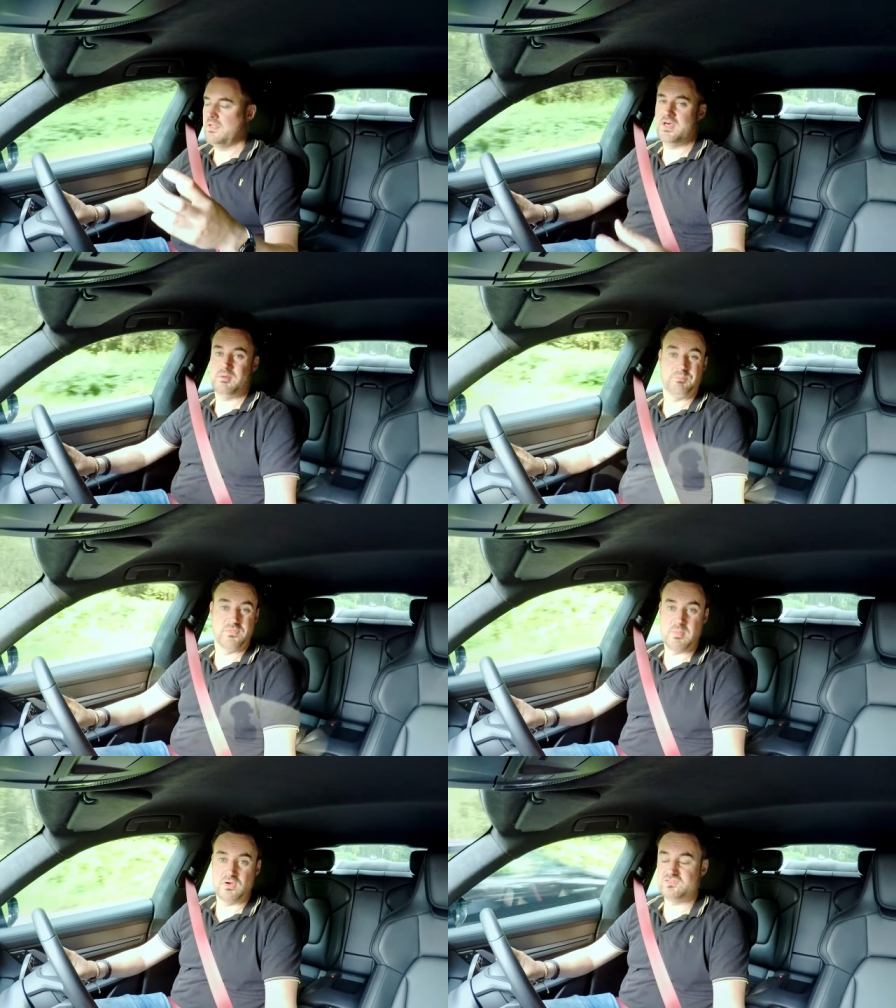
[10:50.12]
And they're
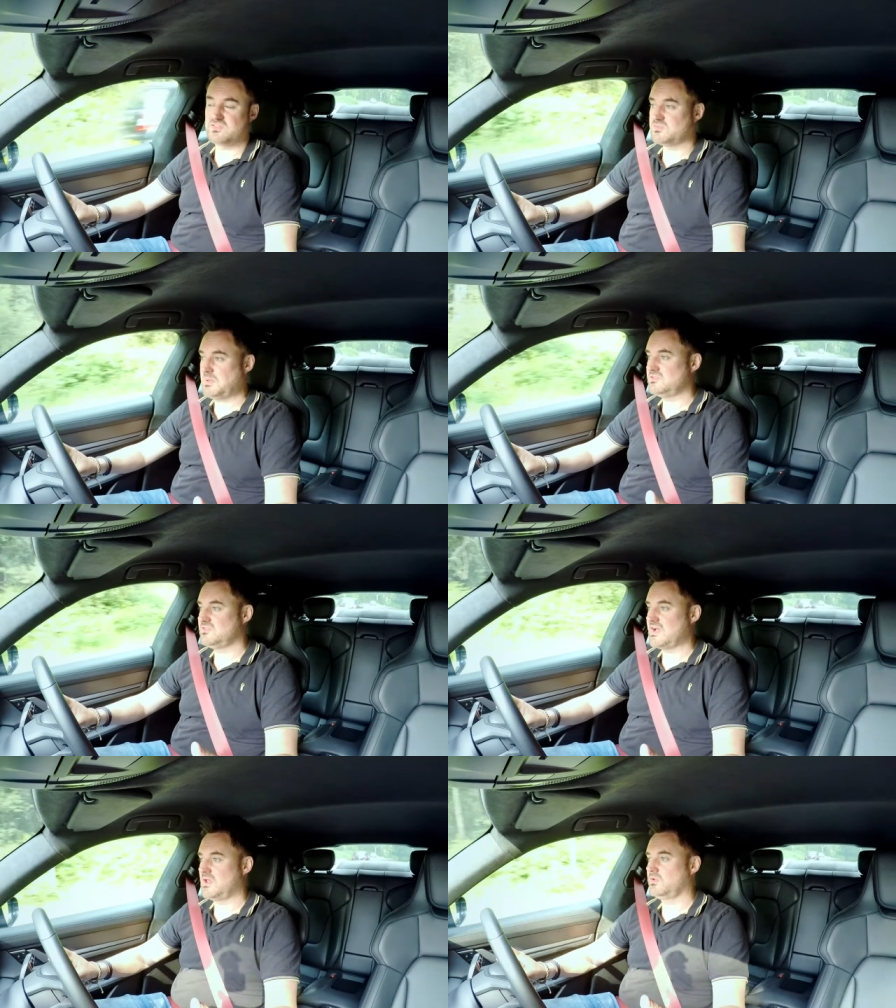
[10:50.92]
the most
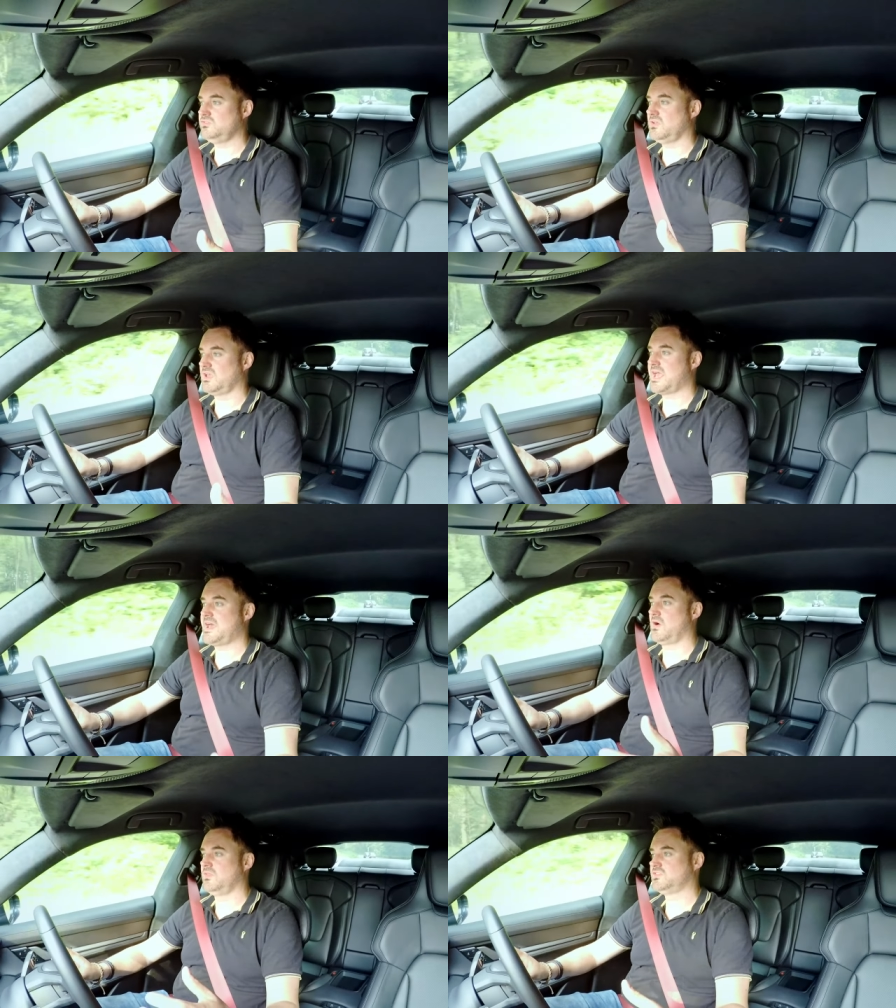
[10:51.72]
expensive alloys you can
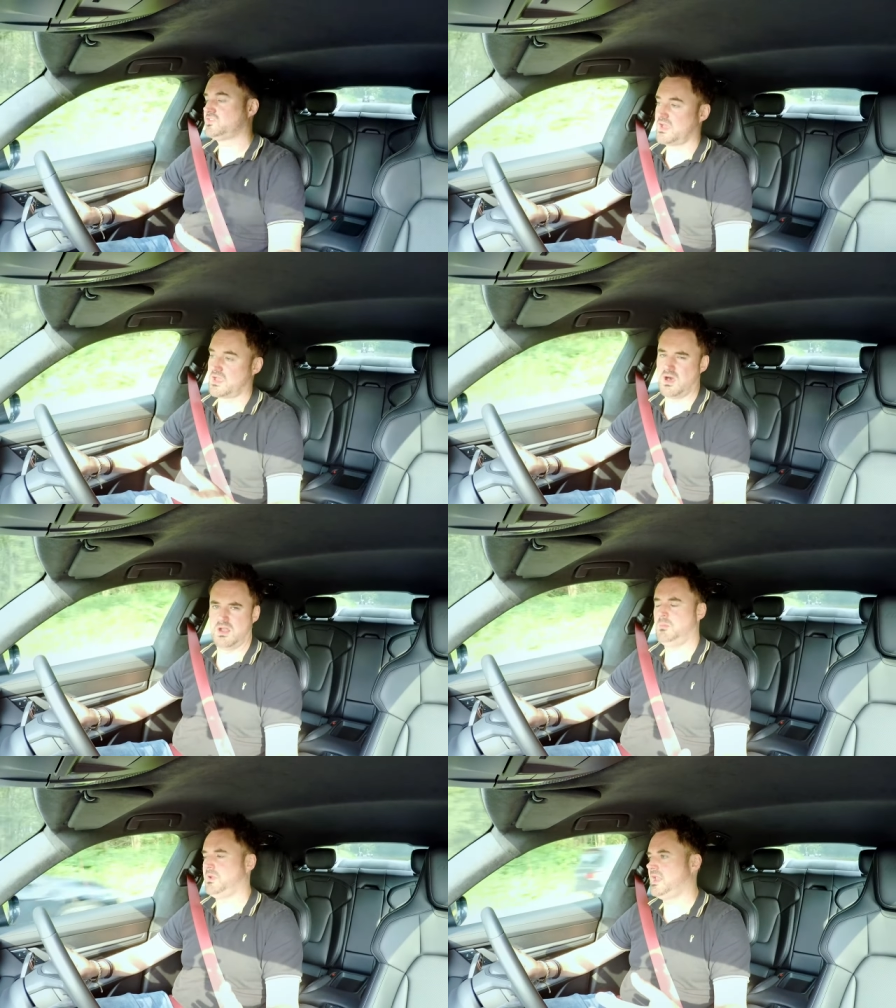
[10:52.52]
get on the Taycan,
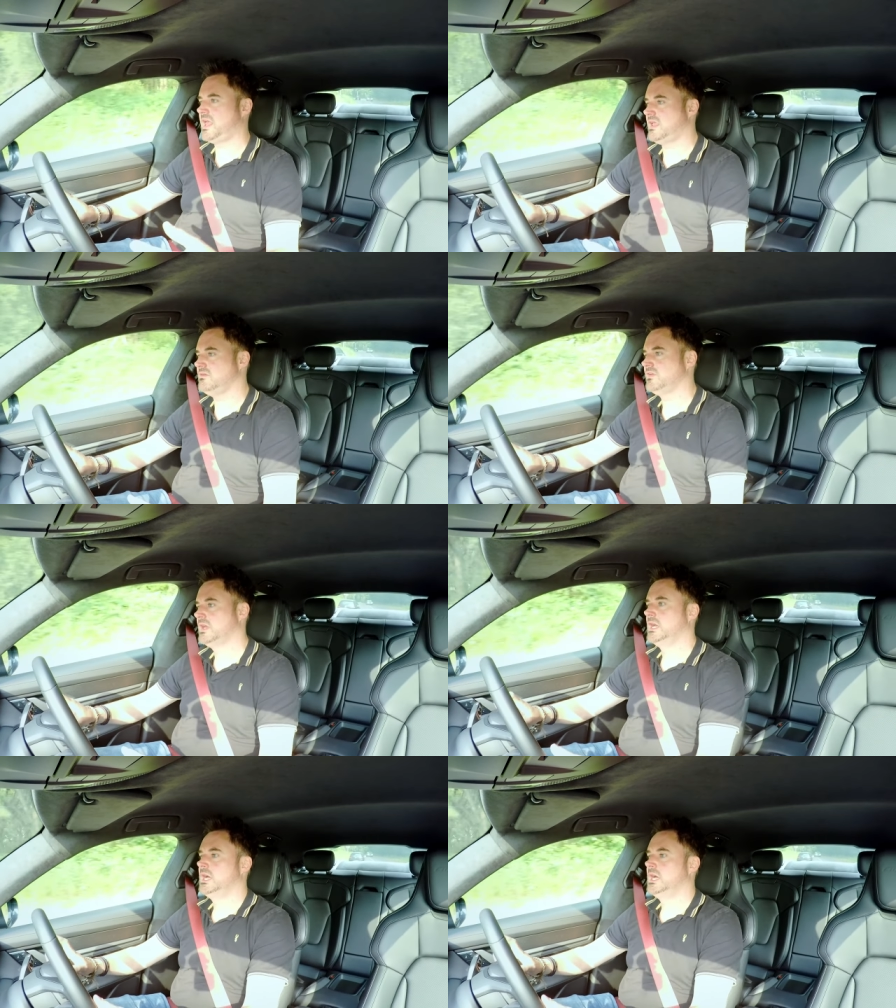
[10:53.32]
I believe.